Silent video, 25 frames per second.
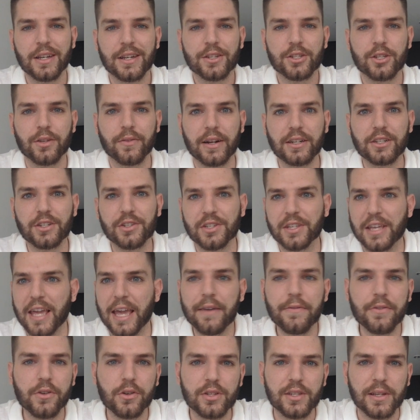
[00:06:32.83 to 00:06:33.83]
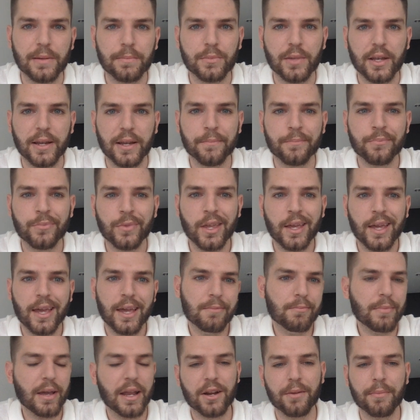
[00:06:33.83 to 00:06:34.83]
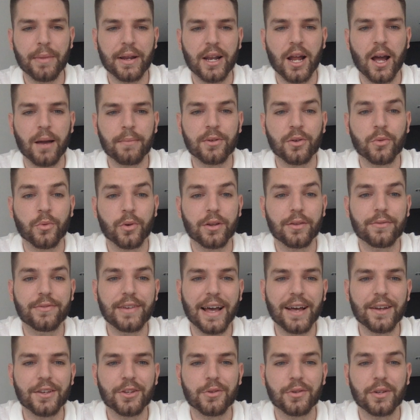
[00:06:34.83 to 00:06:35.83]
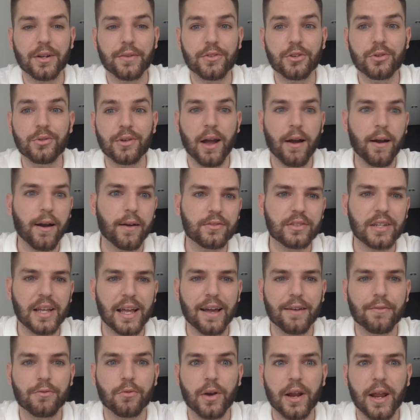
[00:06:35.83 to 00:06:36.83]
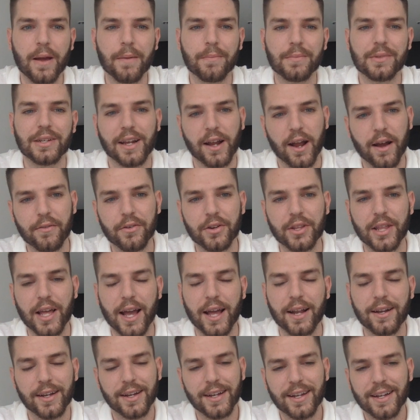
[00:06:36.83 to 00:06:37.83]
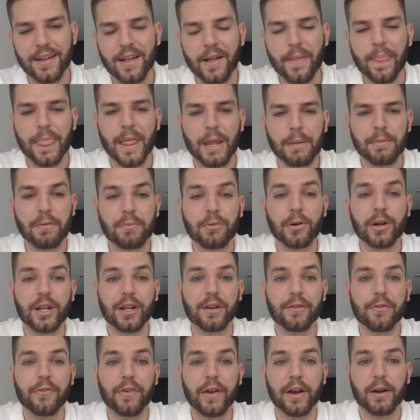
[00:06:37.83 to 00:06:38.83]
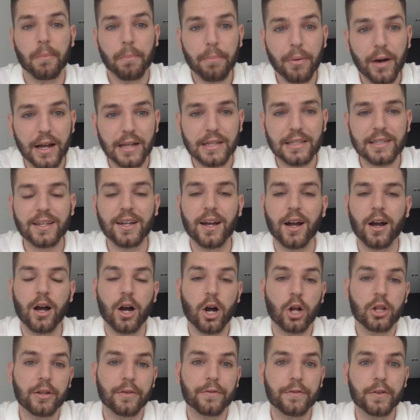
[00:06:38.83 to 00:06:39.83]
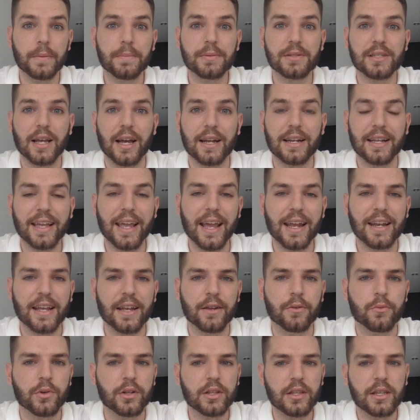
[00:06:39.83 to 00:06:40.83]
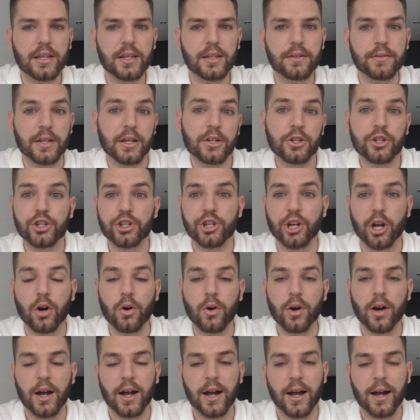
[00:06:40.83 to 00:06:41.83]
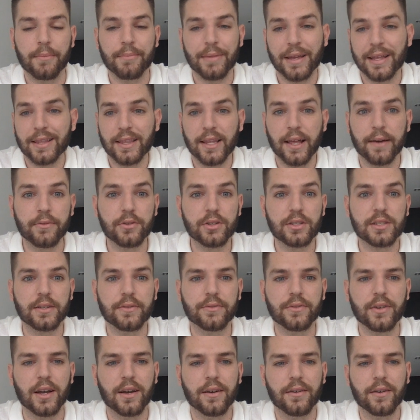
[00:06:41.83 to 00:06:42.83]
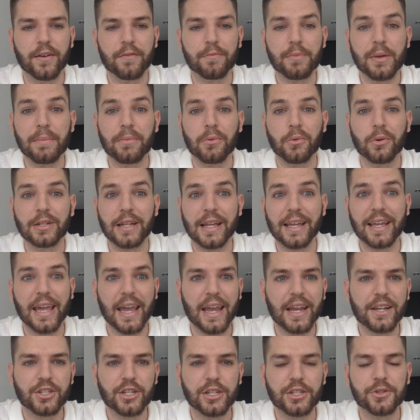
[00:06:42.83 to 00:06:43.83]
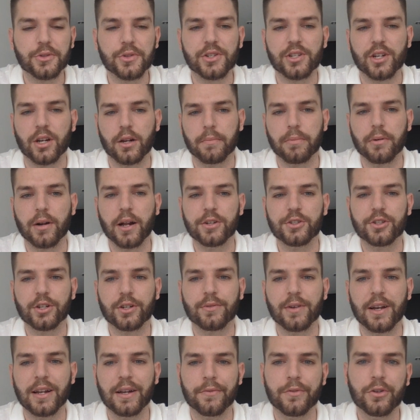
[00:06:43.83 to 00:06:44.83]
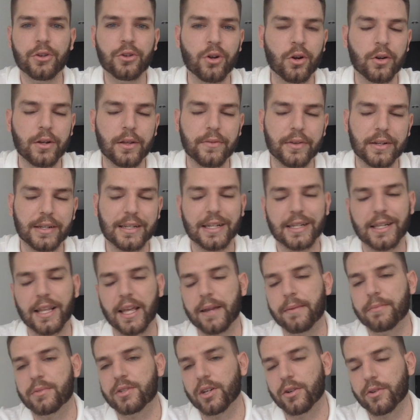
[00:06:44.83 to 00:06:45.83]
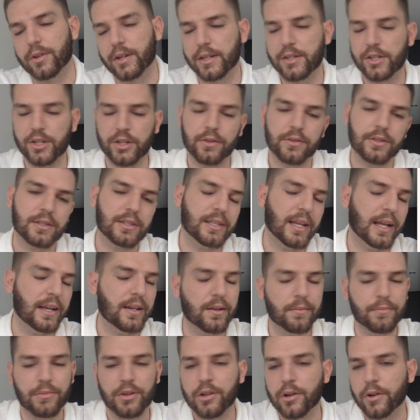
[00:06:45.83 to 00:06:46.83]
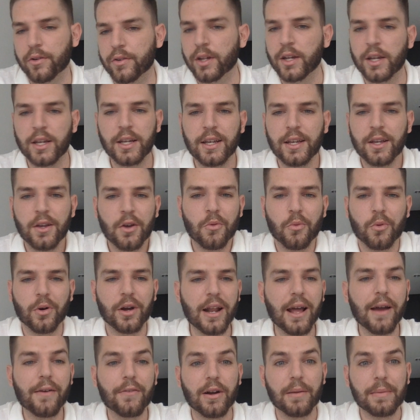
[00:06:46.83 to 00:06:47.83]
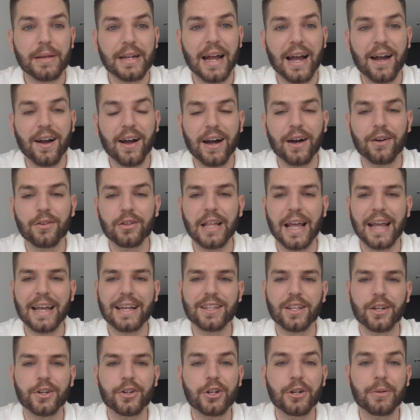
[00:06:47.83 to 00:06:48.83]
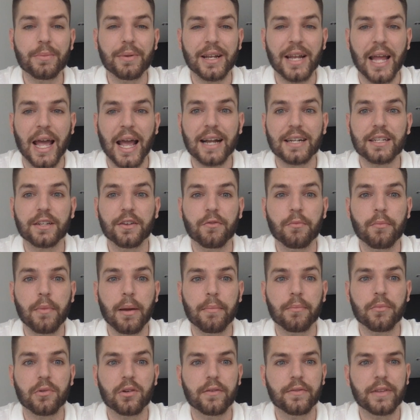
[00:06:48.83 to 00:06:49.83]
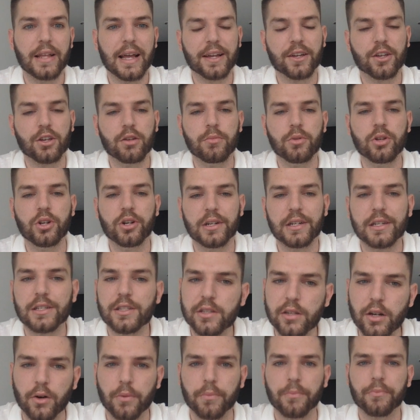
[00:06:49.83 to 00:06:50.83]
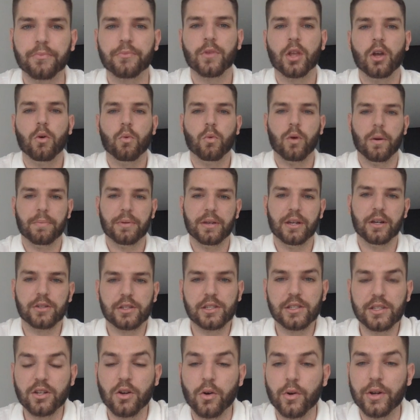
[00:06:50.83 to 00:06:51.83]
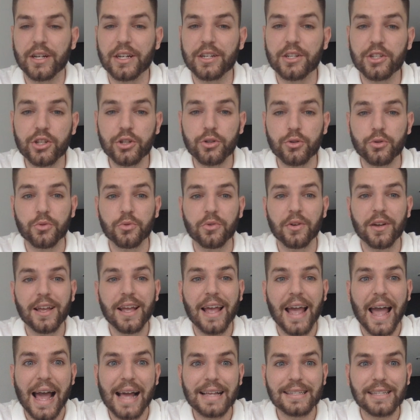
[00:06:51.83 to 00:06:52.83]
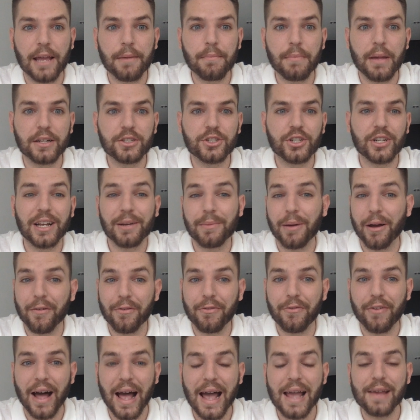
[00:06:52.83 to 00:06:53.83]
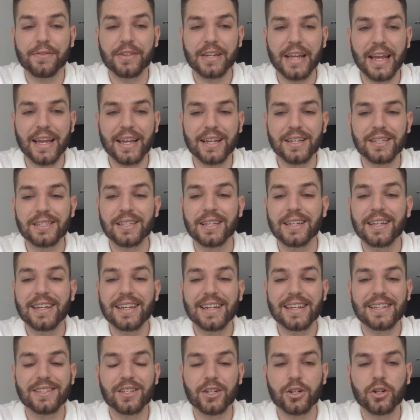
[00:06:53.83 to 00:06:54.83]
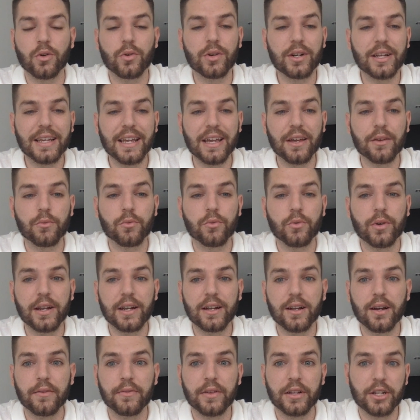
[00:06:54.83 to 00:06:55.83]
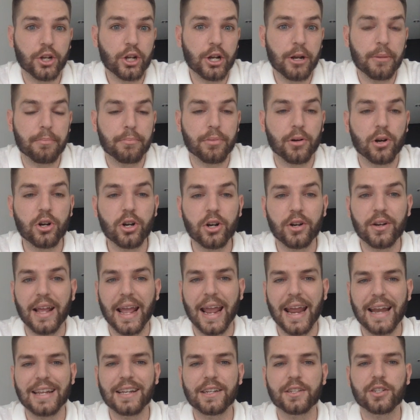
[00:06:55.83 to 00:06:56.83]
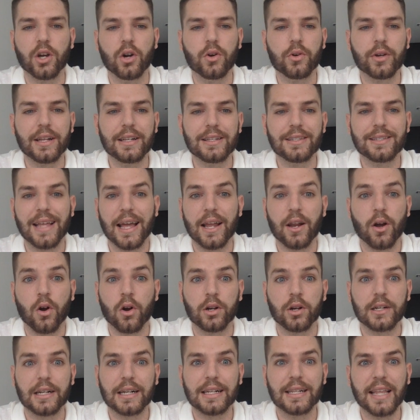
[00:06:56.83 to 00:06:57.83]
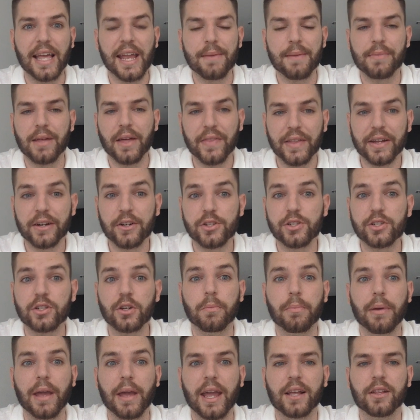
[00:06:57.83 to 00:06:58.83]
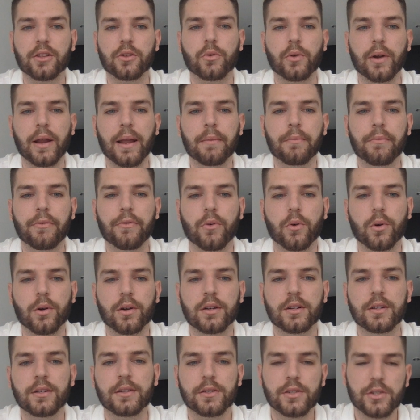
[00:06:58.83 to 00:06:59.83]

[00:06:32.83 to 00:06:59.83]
So if I just gave you something, it may or may not be worth value, and if you now have to have RAM to cover that, that'd be pretty unfair. But on the flip side, again, it really does show and levels of people when they gauge interest on a project, right? If you don't even claim tokens, you don't send them, you don't whatever, I mean, how likely are you to be an active member of that community? So what pEOS is going to do, as I mentioned, in about 5 days, is they're going to get rid of and they're going to burn any tokens that aren't claimed that they're still paying the RAM for.